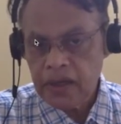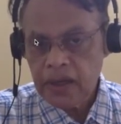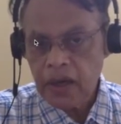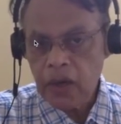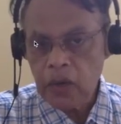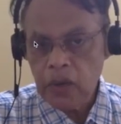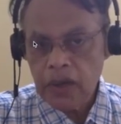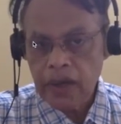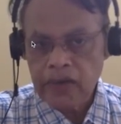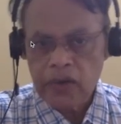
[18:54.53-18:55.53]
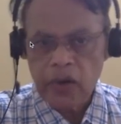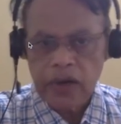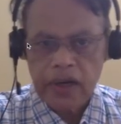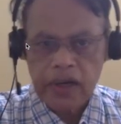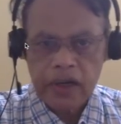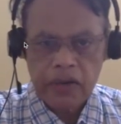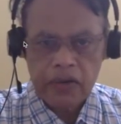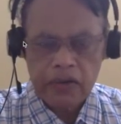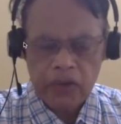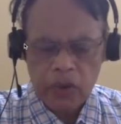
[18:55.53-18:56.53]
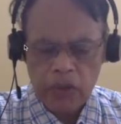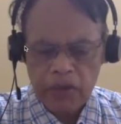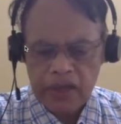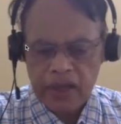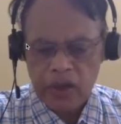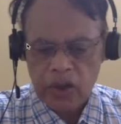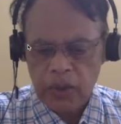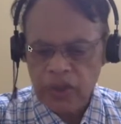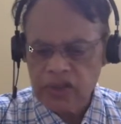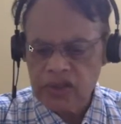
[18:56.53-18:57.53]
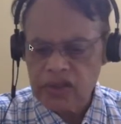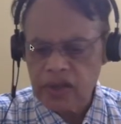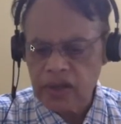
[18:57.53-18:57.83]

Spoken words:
Now, has he got any twin brother or twin sister?